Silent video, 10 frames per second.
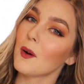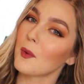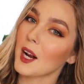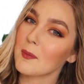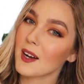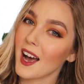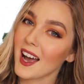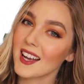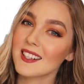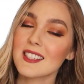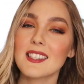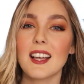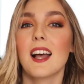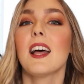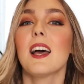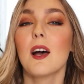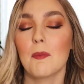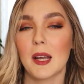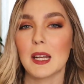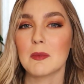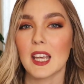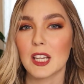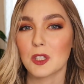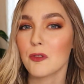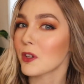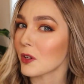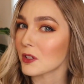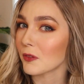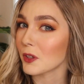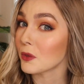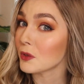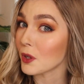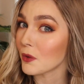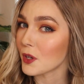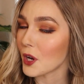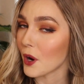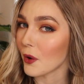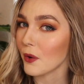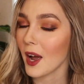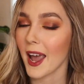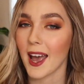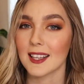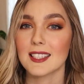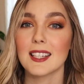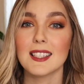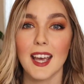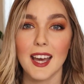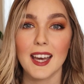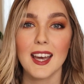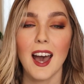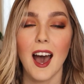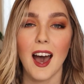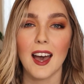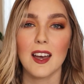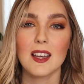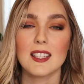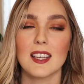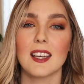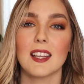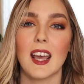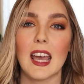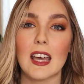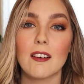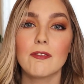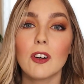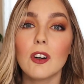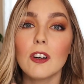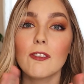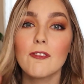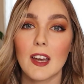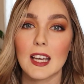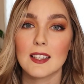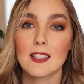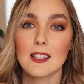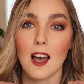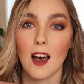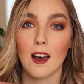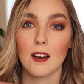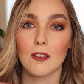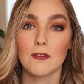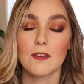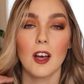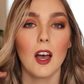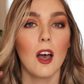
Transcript: What up, guys? My name's Angel for those of you who don't know, and today I did a full face of